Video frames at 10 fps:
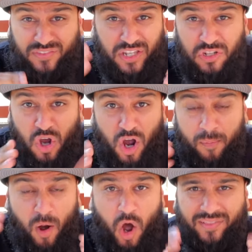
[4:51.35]
that you talk
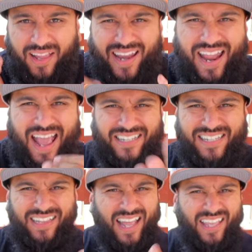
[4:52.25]
about online, it's
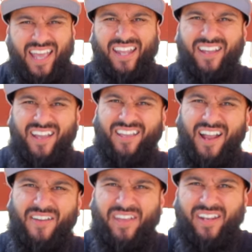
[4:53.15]
like that kid, you know
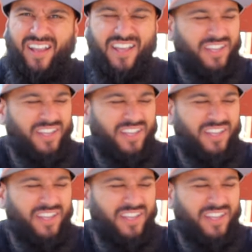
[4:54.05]
what I mean?